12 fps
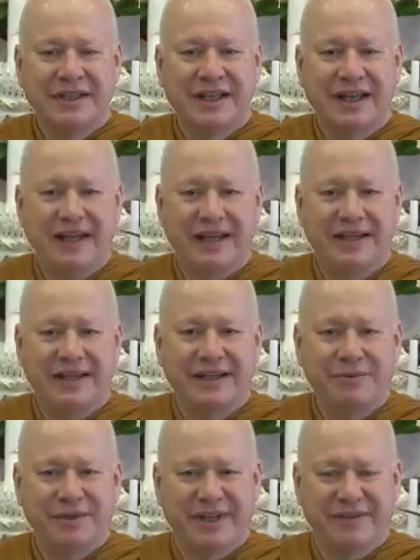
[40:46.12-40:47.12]
And he
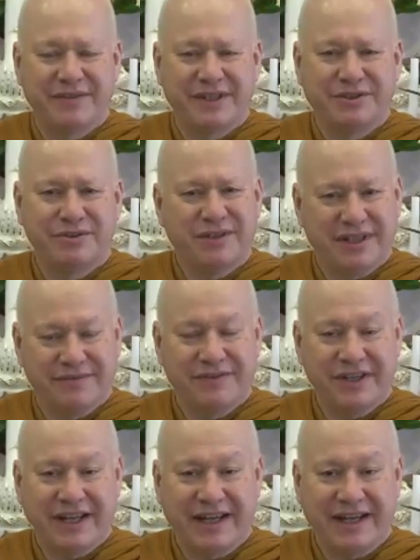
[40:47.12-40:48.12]
would get very stressed,
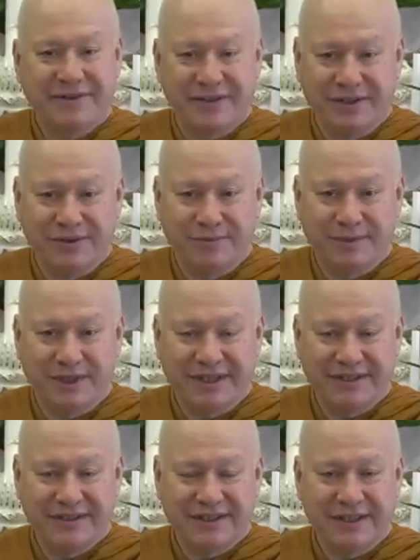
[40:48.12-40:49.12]
very angry normally,
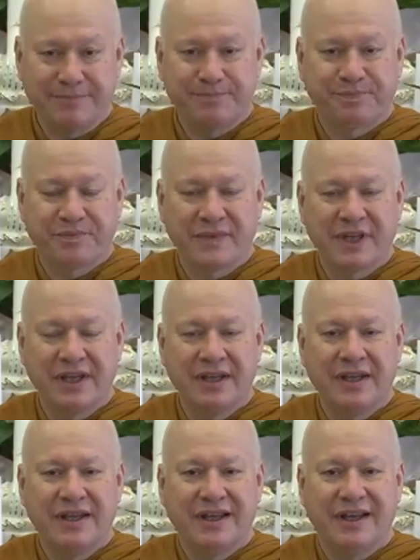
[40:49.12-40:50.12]
he said.
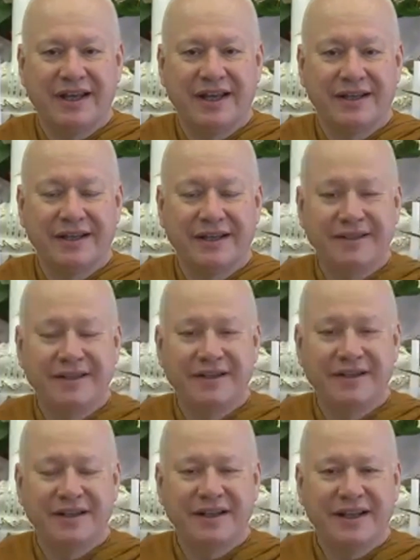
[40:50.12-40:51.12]
And
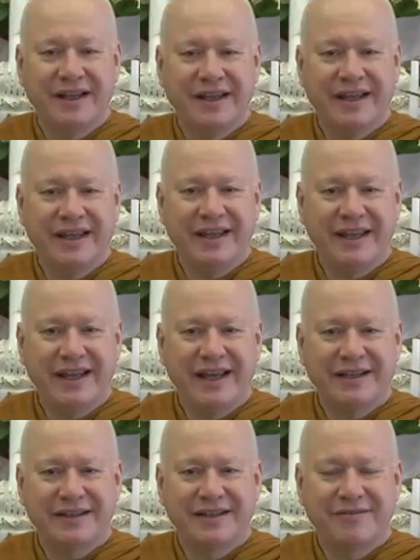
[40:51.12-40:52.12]
he
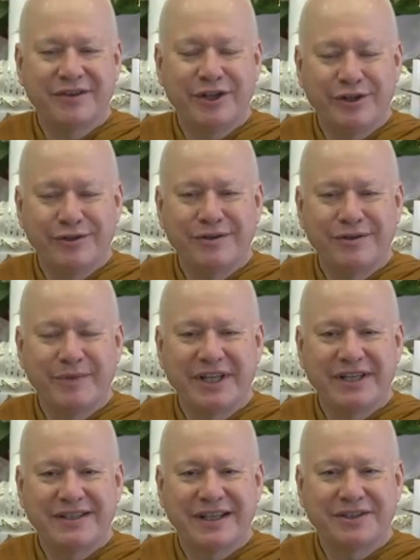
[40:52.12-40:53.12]
had learned
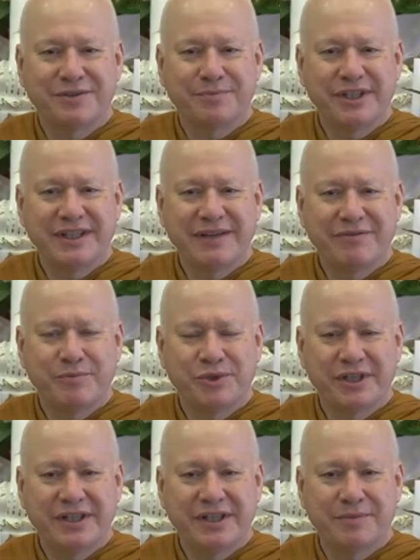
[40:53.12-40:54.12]
meditation, but he never put
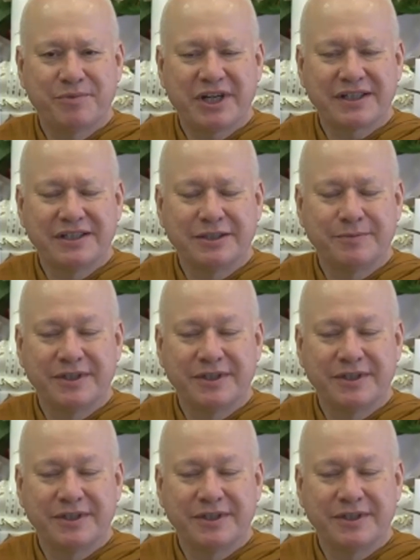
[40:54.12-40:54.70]
it into practice.